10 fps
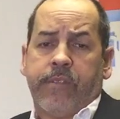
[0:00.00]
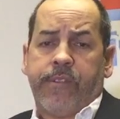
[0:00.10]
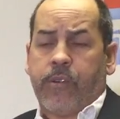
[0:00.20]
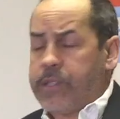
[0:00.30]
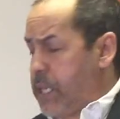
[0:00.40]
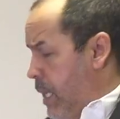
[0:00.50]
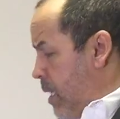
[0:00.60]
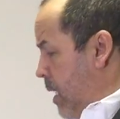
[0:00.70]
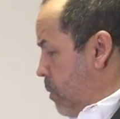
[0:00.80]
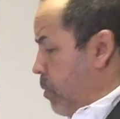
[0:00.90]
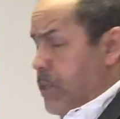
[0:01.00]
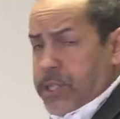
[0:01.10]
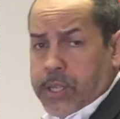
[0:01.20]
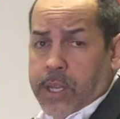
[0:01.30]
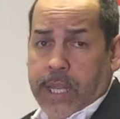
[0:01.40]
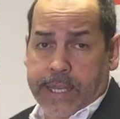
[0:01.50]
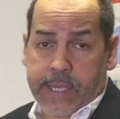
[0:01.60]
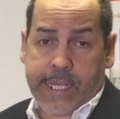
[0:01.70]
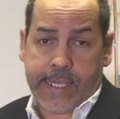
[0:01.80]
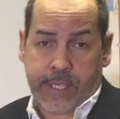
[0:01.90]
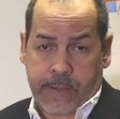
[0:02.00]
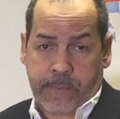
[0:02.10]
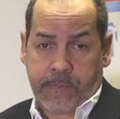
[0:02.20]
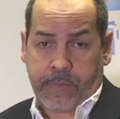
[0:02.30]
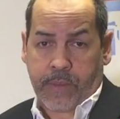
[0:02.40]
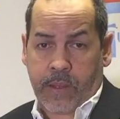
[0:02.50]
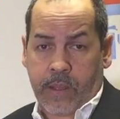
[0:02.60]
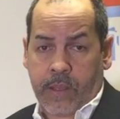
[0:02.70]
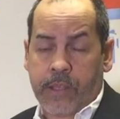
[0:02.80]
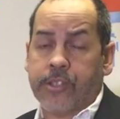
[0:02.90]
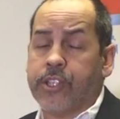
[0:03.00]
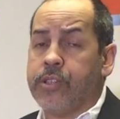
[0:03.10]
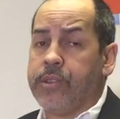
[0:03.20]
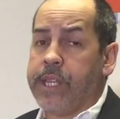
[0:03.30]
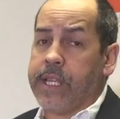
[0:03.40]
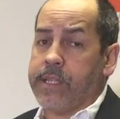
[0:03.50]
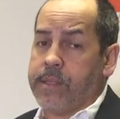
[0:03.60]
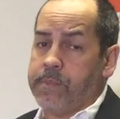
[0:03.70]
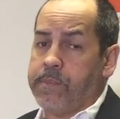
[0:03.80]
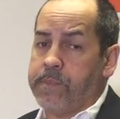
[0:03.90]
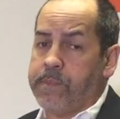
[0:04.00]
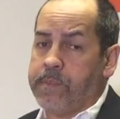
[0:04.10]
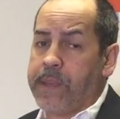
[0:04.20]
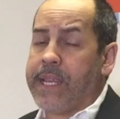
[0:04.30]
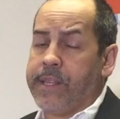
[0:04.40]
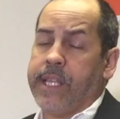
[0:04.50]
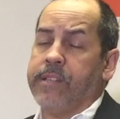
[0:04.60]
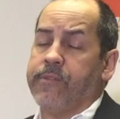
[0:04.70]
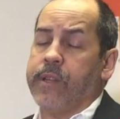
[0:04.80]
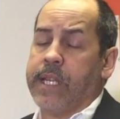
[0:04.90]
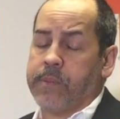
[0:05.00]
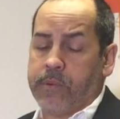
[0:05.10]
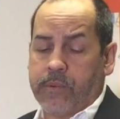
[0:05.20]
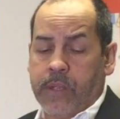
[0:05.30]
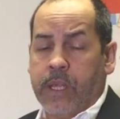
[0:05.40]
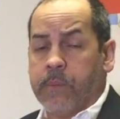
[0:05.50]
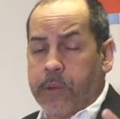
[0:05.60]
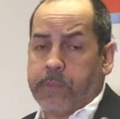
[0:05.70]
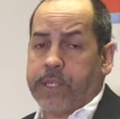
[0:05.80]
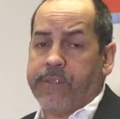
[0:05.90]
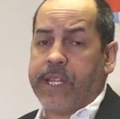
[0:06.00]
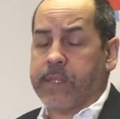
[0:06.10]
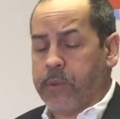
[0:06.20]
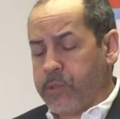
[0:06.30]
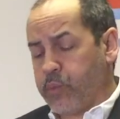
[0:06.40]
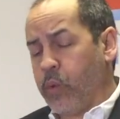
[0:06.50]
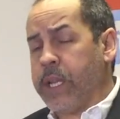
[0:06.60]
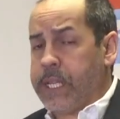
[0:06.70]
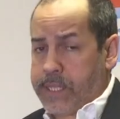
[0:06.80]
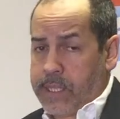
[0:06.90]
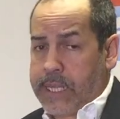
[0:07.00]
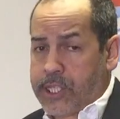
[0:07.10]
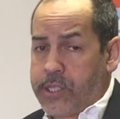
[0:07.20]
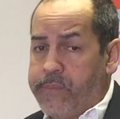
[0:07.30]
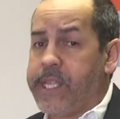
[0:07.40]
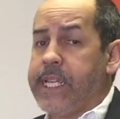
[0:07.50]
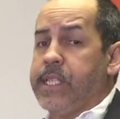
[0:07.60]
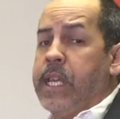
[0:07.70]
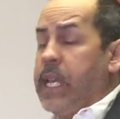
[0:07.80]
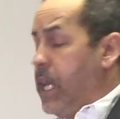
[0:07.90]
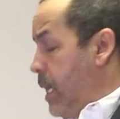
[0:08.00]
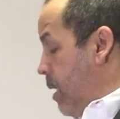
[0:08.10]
of yours at an expo is to collect leads. There's two things, main things for an expo, purpose of an expo is one is collection of leads, and